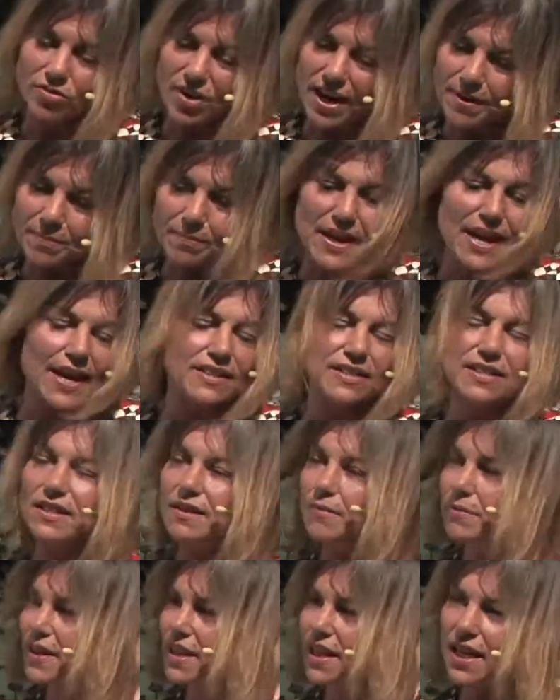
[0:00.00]
right back to
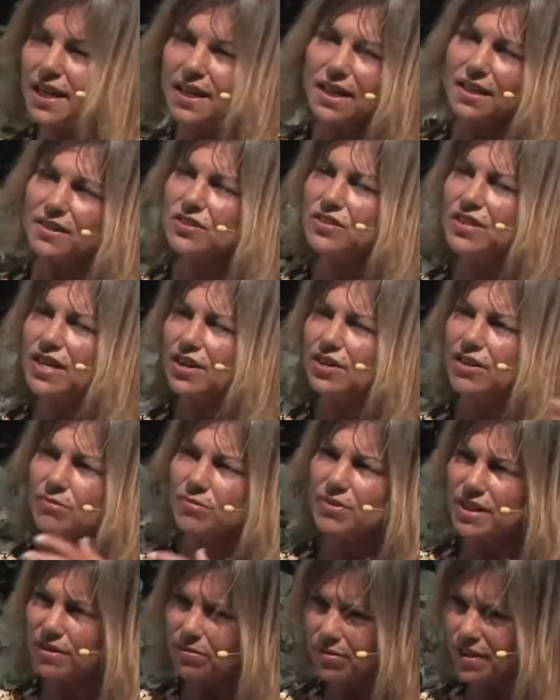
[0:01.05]
the beginning, started
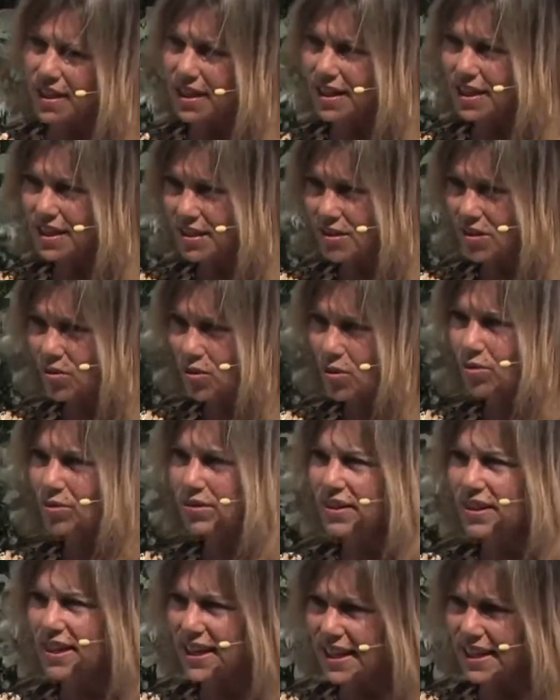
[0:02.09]
rereading the whole
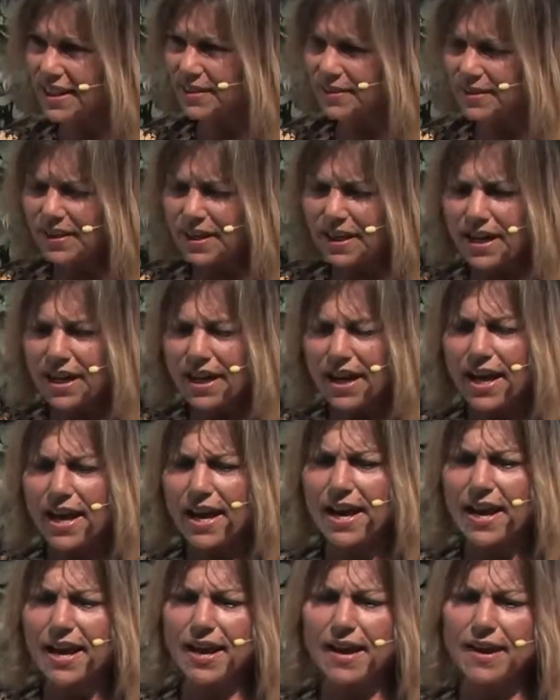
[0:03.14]
thing,
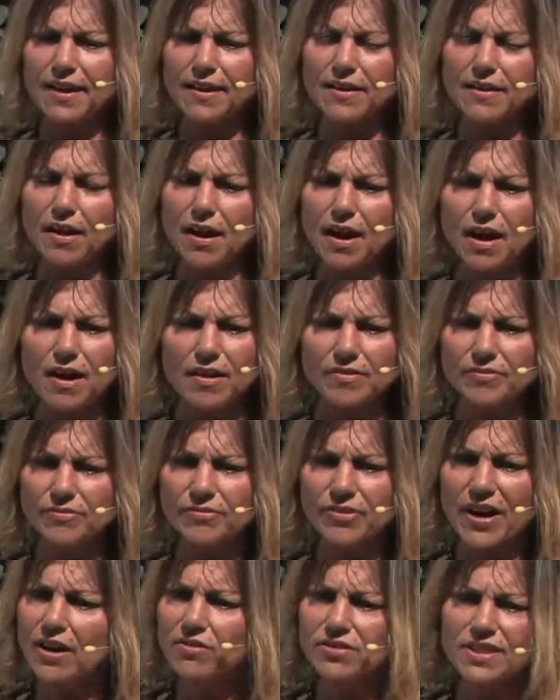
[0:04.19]
and
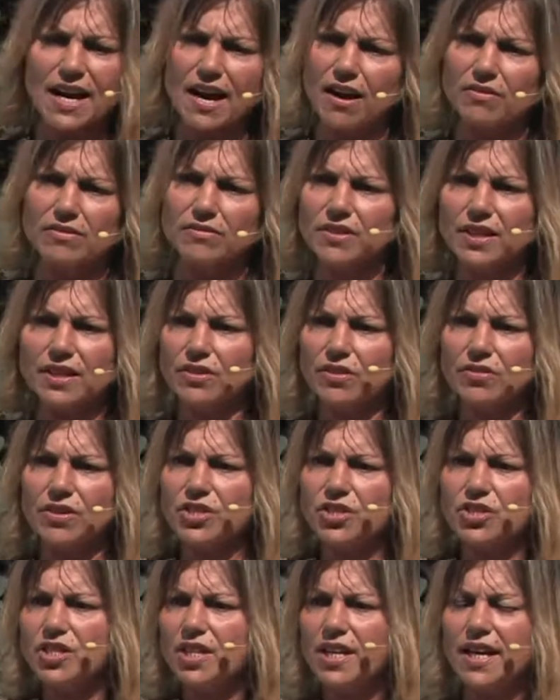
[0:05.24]
found out that
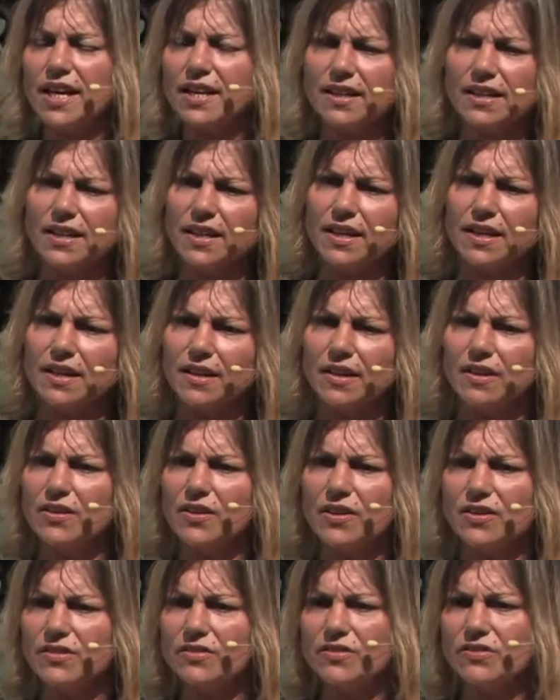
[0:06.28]
Christianity
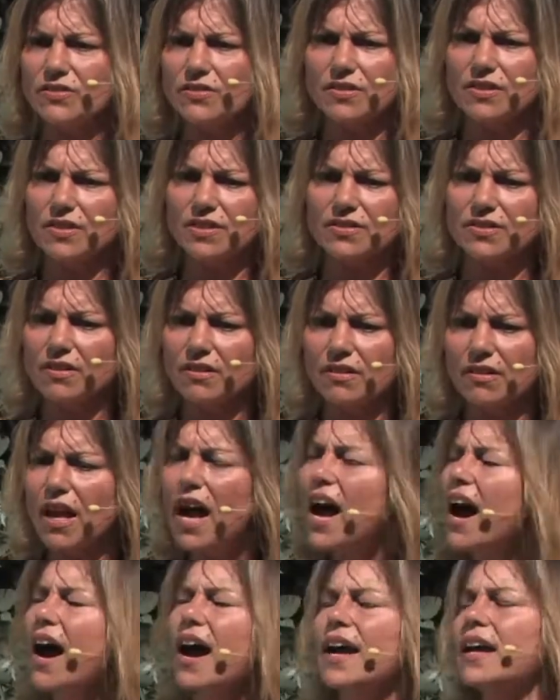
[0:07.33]
is a
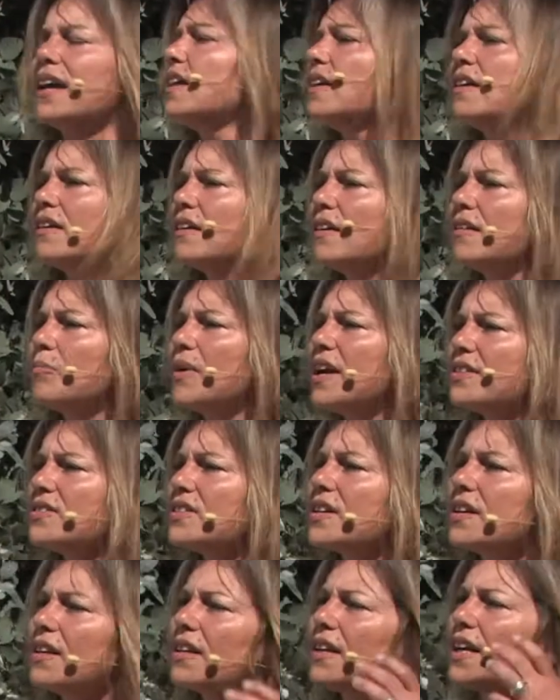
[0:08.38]
lie,
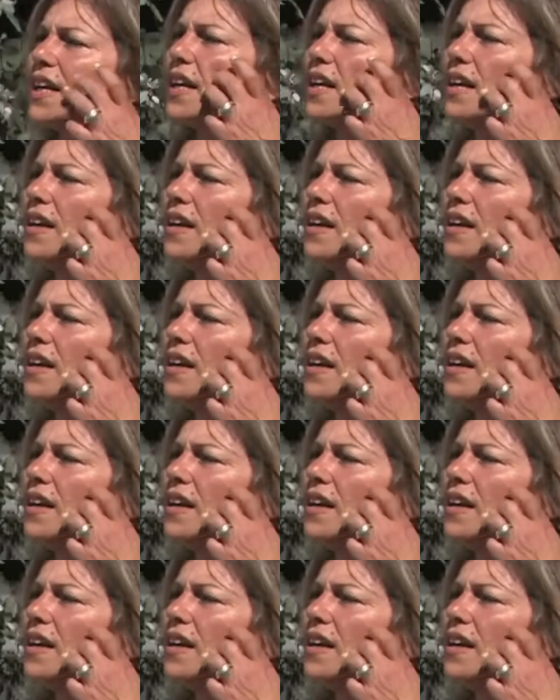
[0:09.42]
basically.